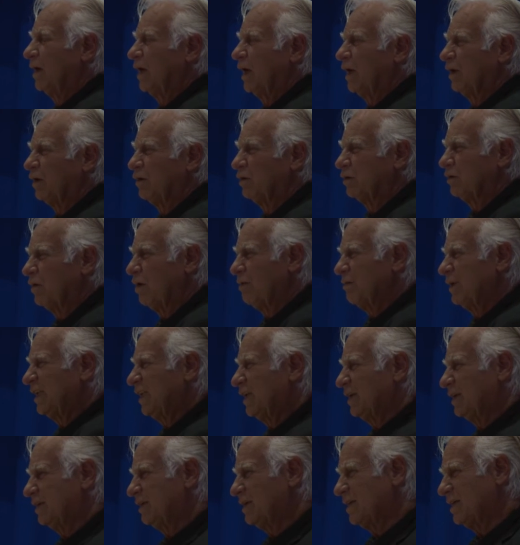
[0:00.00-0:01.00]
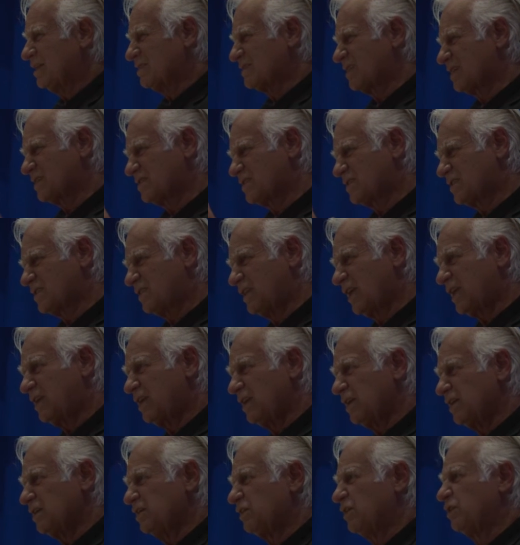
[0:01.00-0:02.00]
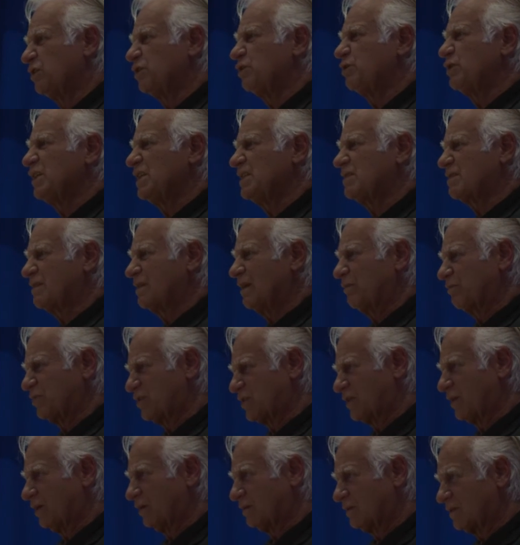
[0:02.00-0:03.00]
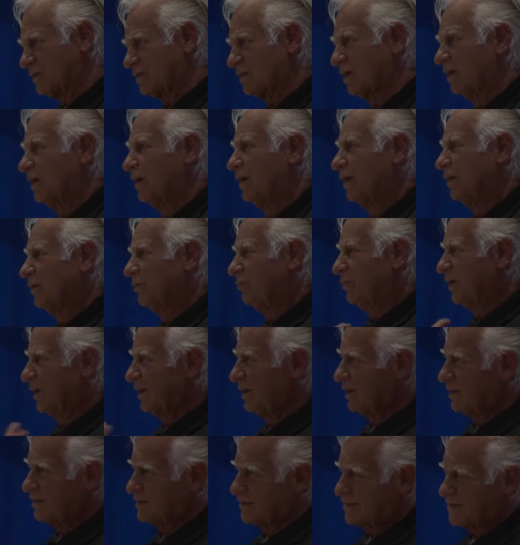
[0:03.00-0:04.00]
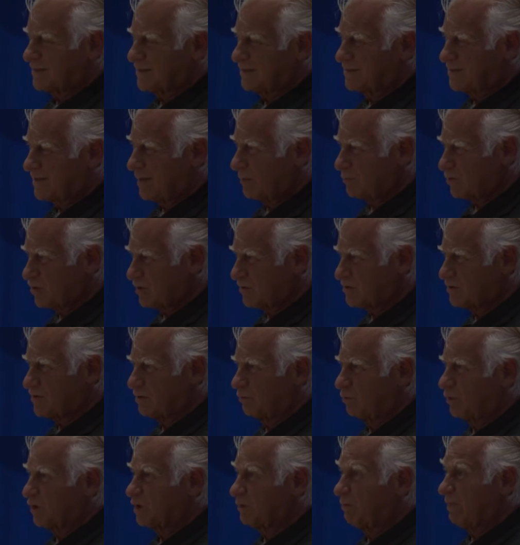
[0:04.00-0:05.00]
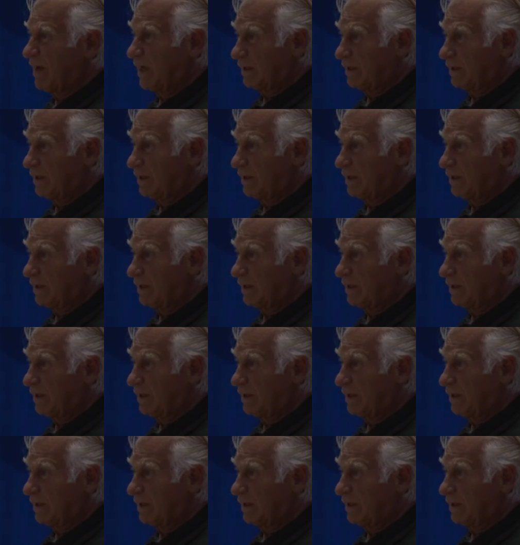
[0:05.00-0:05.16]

And glomalin is a sticky, gooey substance, but it's a substance in which